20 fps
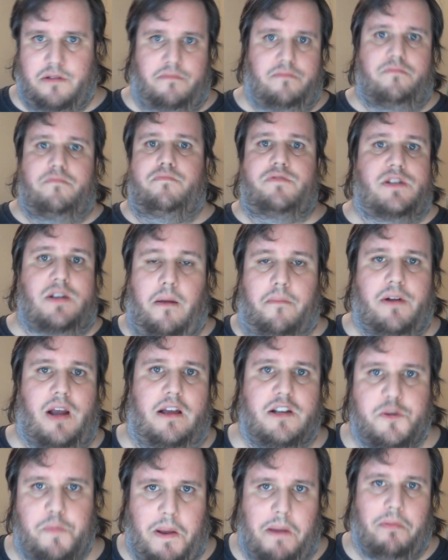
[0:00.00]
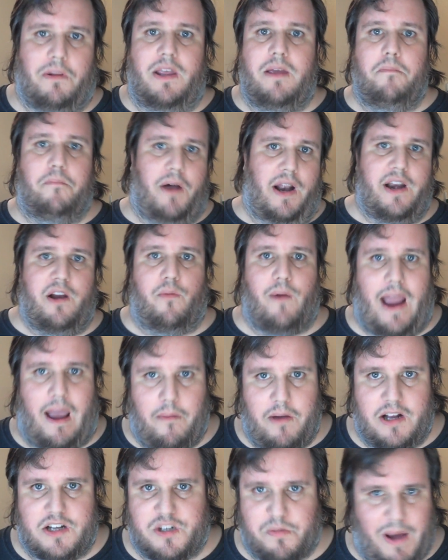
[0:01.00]
and sometimes people eat bunny
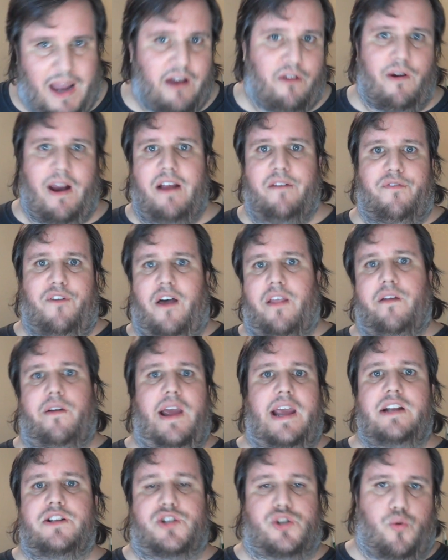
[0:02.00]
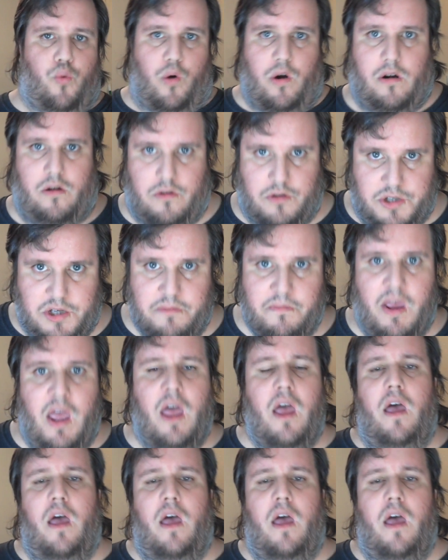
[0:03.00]
rabbits. My grandfather ate squirrels.